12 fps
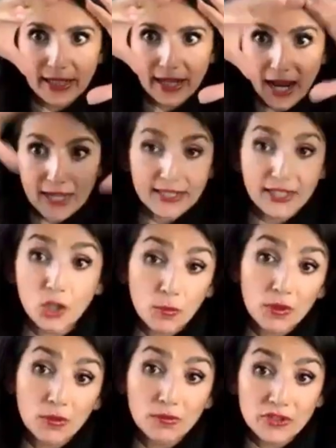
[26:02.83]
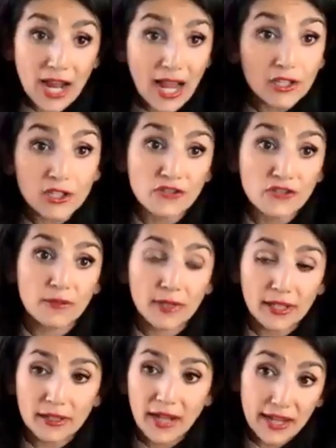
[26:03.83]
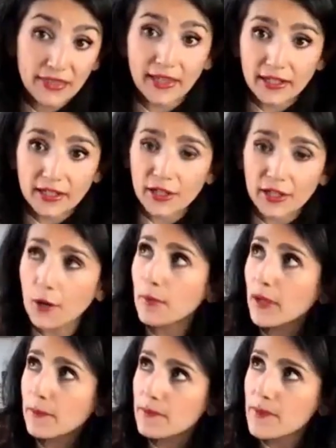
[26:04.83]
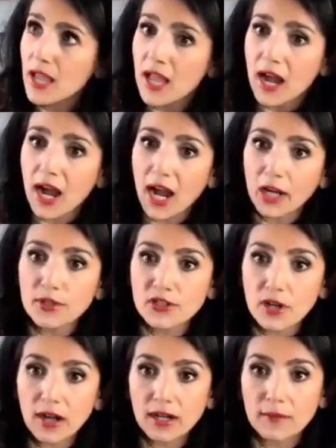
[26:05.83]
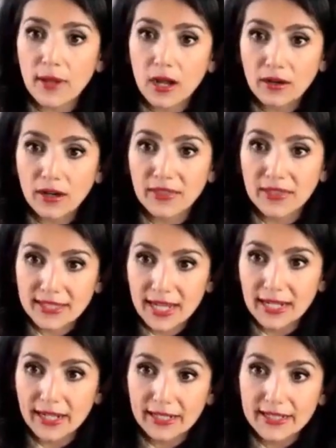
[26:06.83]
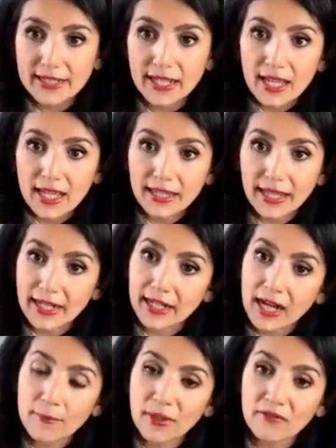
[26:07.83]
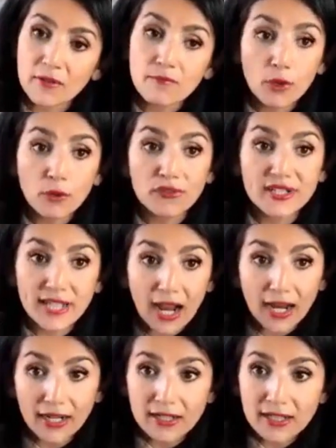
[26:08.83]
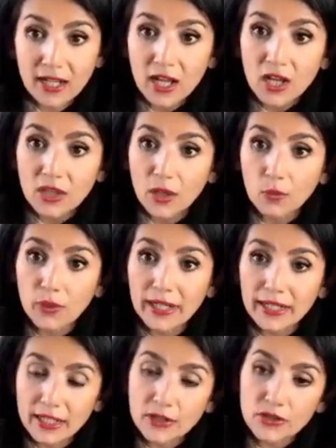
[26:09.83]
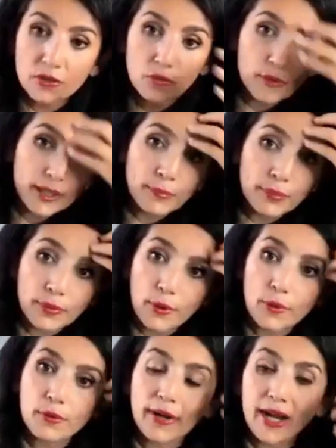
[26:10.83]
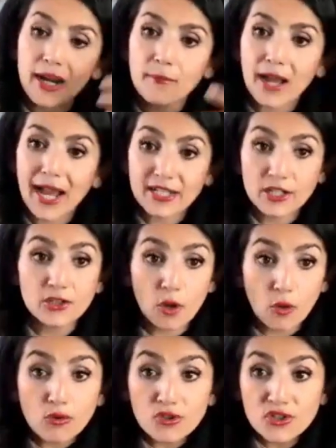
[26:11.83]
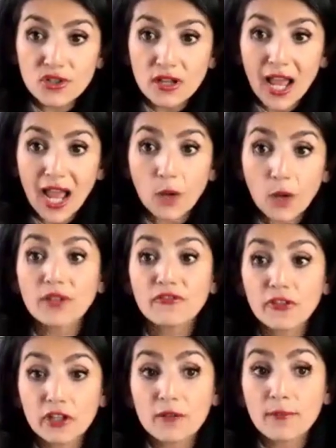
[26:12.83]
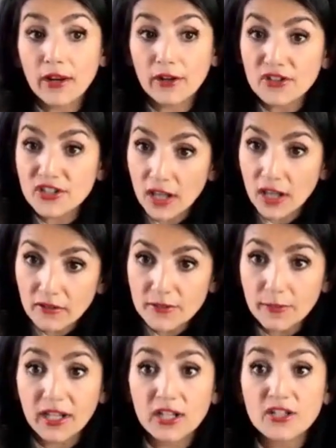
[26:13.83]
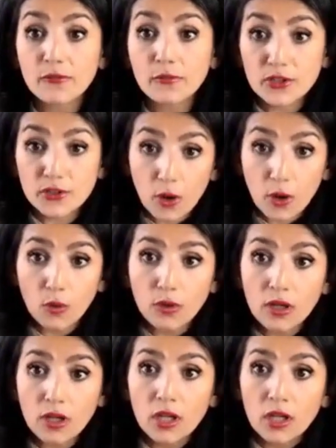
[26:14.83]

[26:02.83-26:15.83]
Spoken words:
a global challenge for me, I think, but I always talk about in the TEDx, like coming from both sides, that we need to reprogram as adults how we feel about ourselves, because if we don't,